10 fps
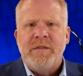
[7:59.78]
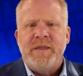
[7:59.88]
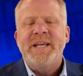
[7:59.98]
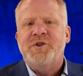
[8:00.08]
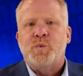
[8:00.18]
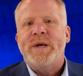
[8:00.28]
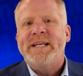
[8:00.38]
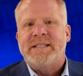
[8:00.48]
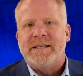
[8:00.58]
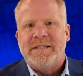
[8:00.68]
these
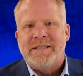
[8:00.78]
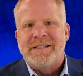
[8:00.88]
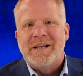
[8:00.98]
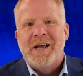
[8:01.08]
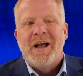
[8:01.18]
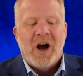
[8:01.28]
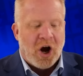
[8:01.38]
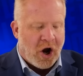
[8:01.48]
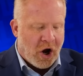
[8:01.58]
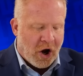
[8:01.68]
reasons
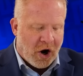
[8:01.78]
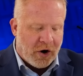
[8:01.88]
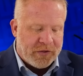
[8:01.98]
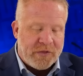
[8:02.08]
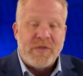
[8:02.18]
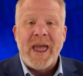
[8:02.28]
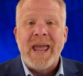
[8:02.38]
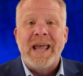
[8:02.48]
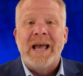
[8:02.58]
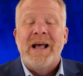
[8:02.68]
are the
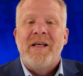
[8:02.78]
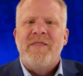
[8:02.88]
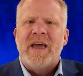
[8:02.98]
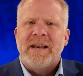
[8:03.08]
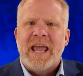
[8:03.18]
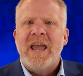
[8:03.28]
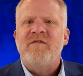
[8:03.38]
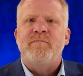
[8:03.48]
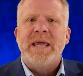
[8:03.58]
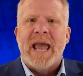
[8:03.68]
thing that
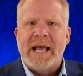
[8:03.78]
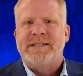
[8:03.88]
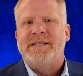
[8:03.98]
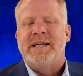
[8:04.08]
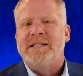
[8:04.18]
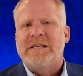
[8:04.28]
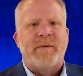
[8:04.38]
gave me hesitance